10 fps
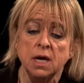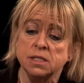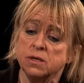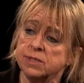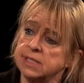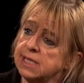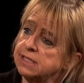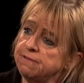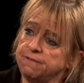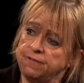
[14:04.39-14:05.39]
So it
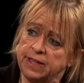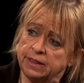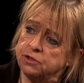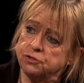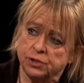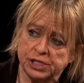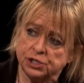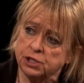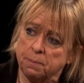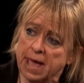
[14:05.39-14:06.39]
doesn't fit the
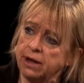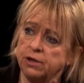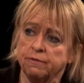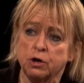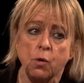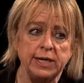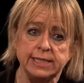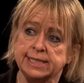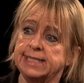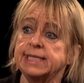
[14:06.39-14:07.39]
traditional pattern of going
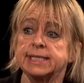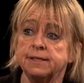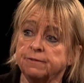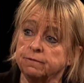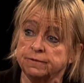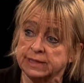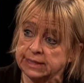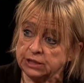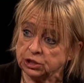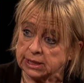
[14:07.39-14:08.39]
to six different
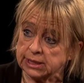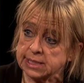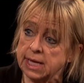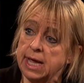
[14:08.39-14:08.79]
physicians.